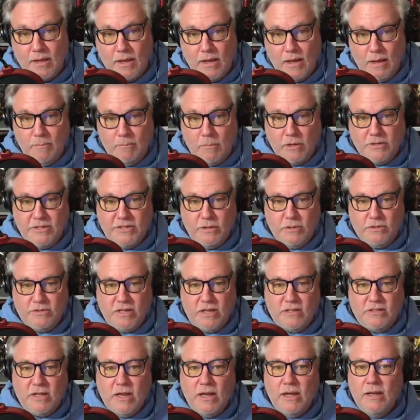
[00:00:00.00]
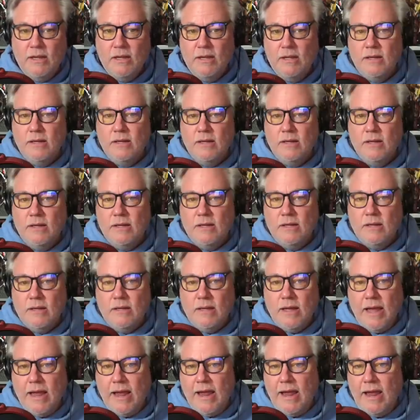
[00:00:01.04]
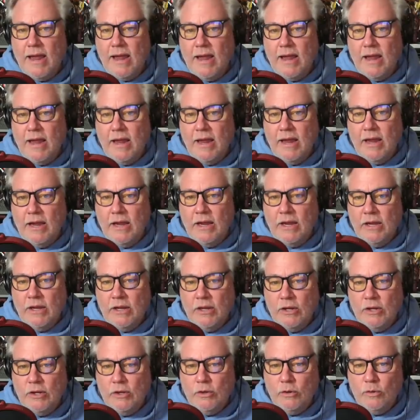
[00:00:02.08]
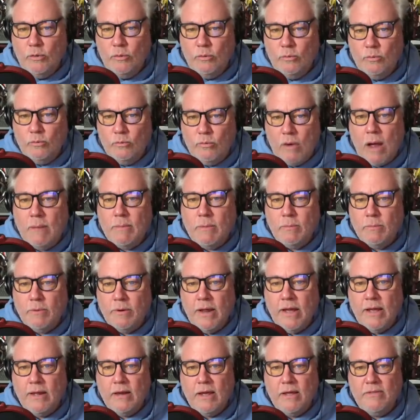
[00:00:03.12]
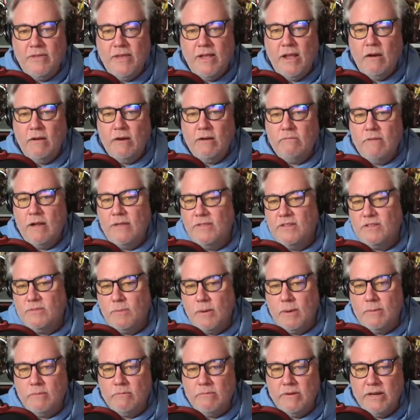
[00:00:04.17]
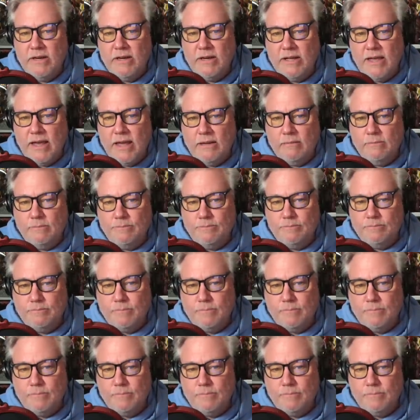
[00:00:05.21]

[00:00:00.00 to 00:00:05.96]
Martino says, hey, Robert Burnett. I think I already read this, but I'm going to read it again.